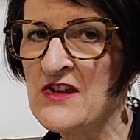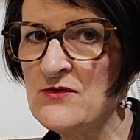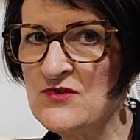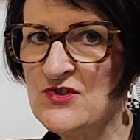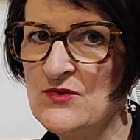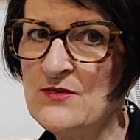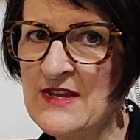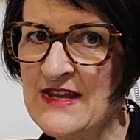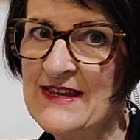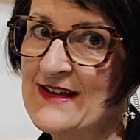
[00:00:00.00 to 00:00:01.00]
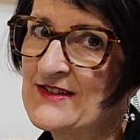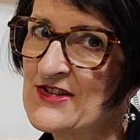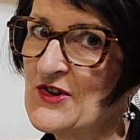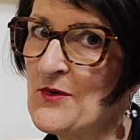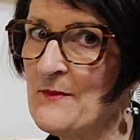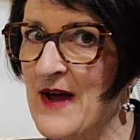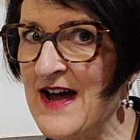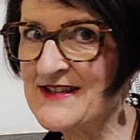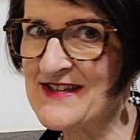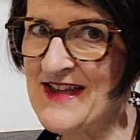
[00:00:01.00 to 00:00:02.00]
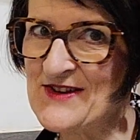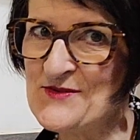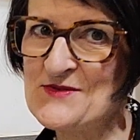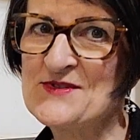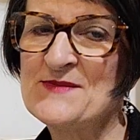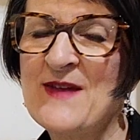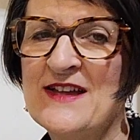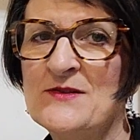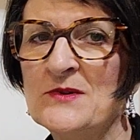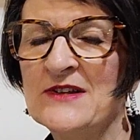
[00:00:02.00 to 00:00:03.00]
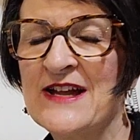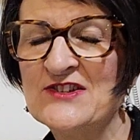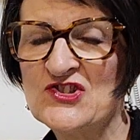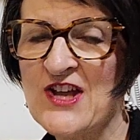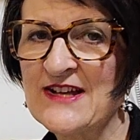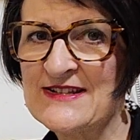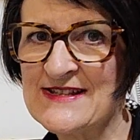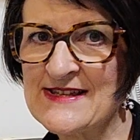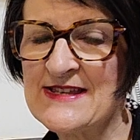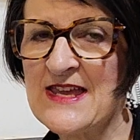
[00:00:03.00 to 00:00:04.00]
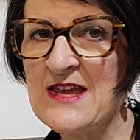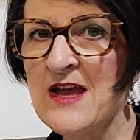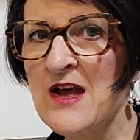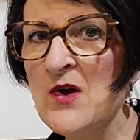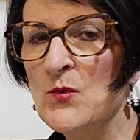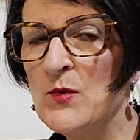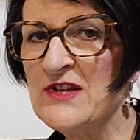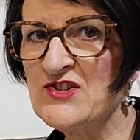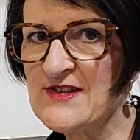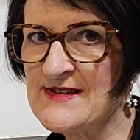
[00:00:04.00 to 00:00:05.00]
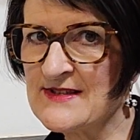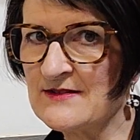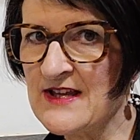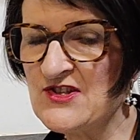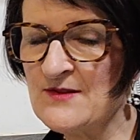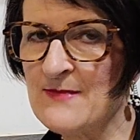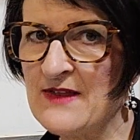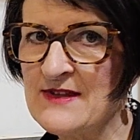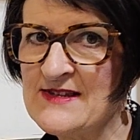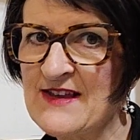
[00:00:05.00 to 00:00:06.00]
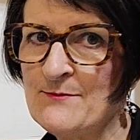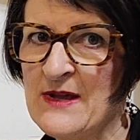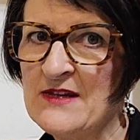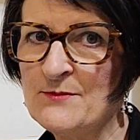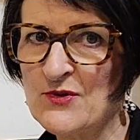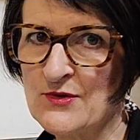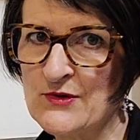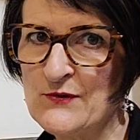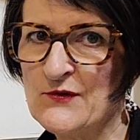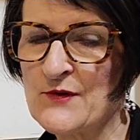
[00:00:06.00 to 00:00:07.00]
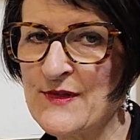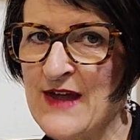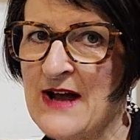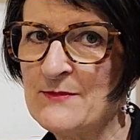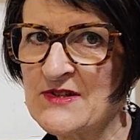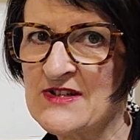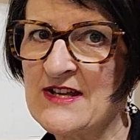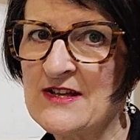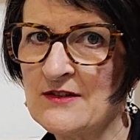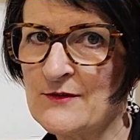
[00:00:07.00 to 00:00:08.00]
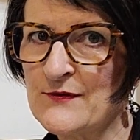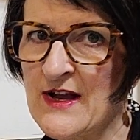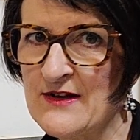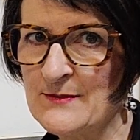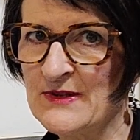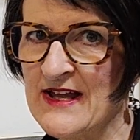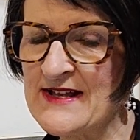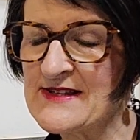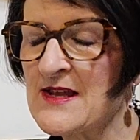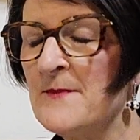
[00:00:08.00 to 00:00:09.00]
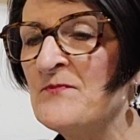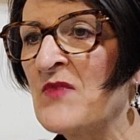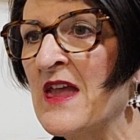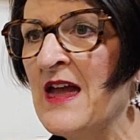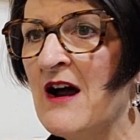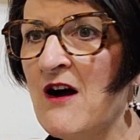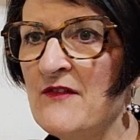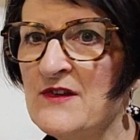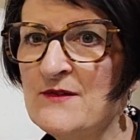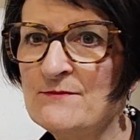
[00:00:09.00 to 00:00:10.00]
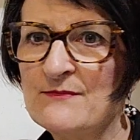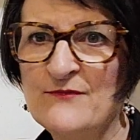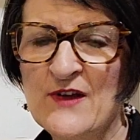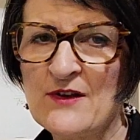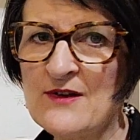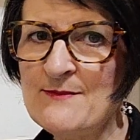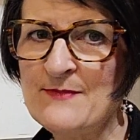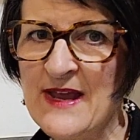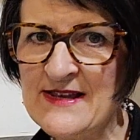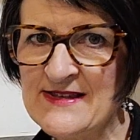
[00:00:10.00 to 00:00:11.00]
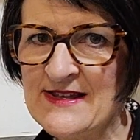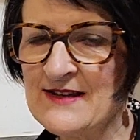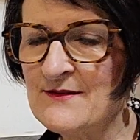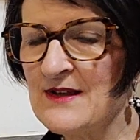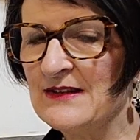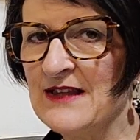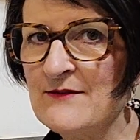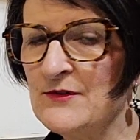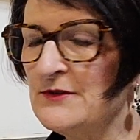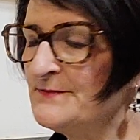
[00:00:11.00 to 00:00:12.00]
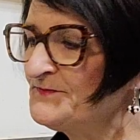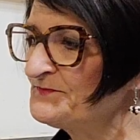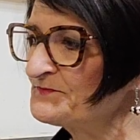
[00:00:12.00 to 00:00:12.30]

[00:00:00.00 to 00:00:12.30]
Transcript: You do need to go back to that owner's manual and check to see which installation methods have been approved for that particular fireplace. On the very basic level,